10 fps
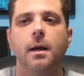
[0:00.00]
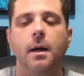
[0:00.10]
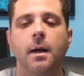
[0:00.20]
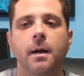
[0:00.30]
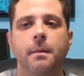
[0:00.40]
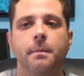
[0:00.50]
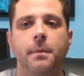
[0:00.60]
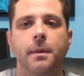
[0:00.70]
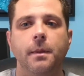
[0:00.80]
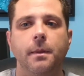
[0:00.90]

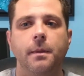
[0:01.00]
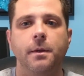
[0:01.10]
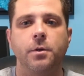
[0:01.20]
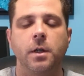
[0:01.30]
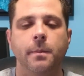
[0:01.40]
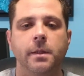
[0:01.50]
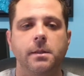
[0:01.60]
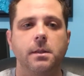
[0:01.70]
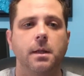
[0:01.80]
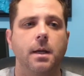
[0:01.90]
the
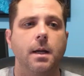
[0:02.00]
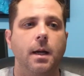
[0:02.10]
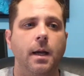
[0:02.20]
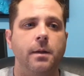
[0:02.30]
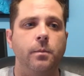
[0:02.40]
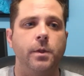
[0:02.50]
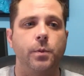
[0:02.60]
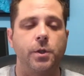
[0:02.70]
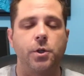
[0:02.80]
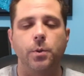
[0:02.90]
treatments. And we
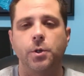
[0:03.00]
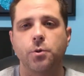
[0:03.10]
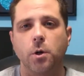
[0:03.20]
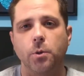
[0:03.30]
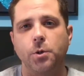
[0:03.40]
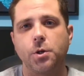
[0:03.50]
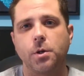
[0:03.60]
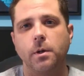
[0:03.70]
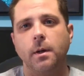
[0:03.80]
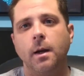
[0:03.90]
switched to a Troche.